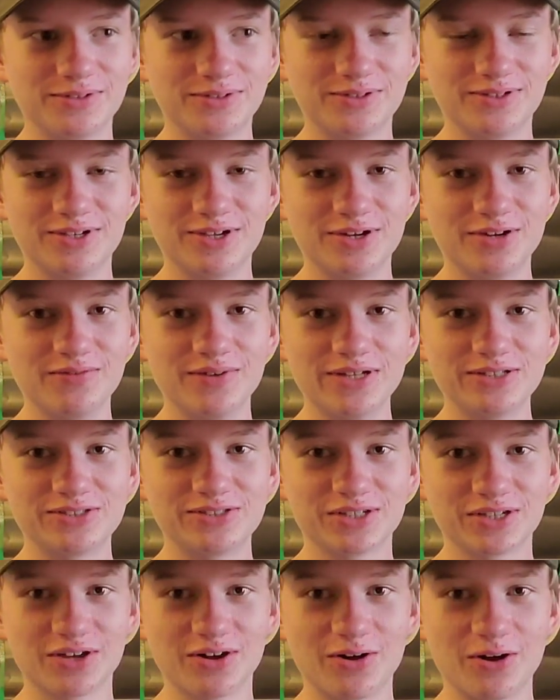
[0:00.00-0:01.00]

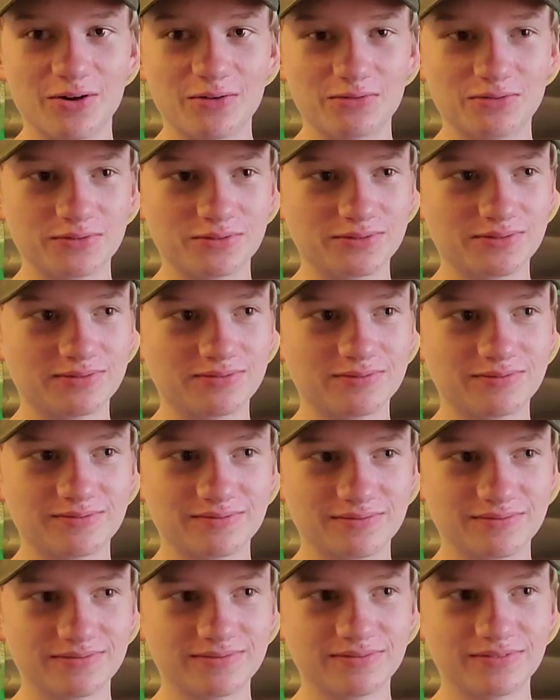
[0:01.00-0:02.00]
Nevetchnikov,
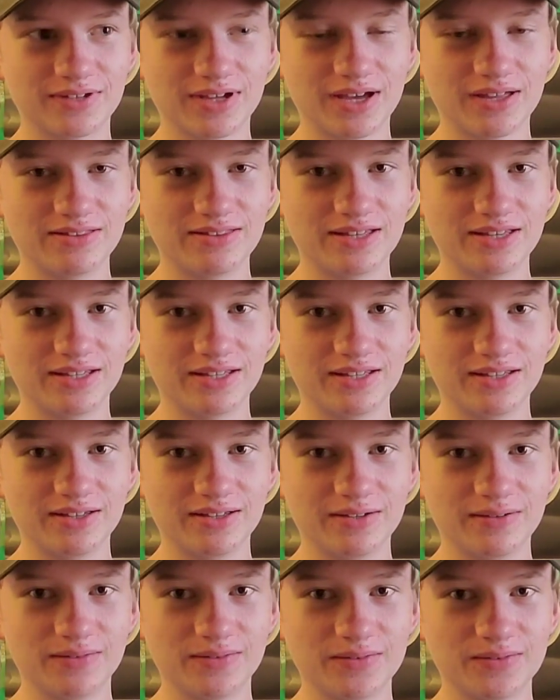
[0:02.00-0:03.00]
I think
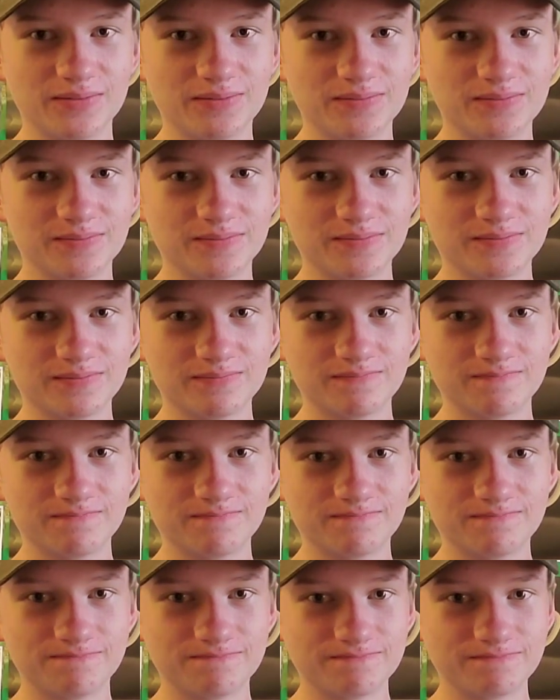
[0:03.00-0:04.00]

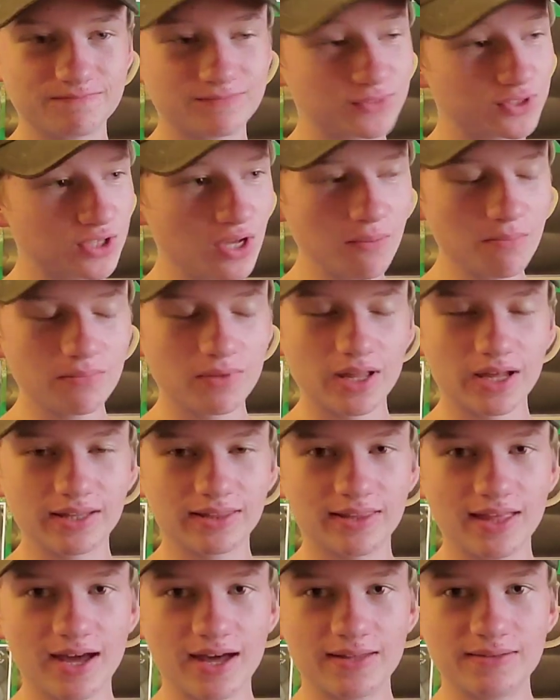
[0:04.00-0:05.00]
something
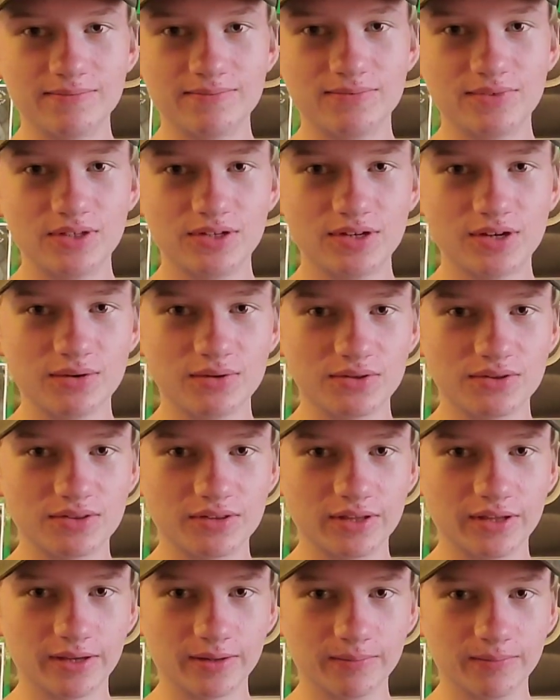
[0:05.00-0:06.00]
like that. You know the
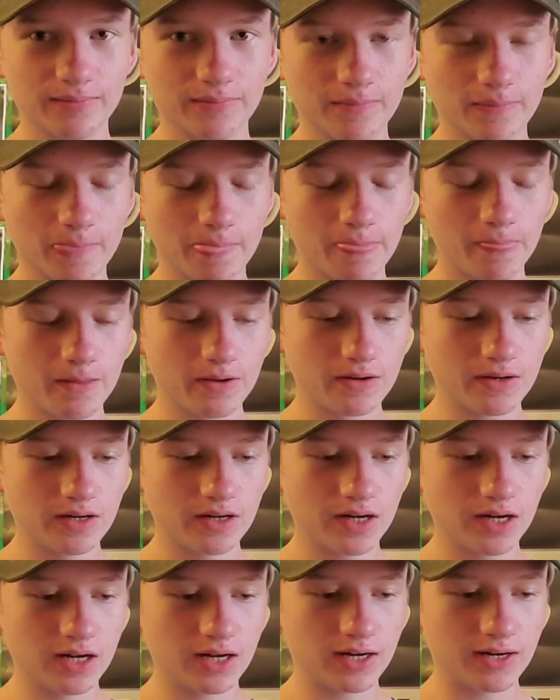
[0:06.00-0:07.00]
thing.
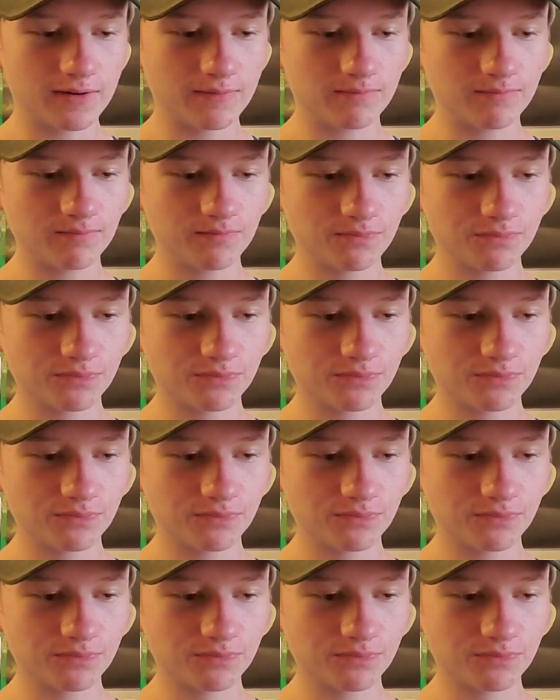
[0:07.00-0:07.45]
Um,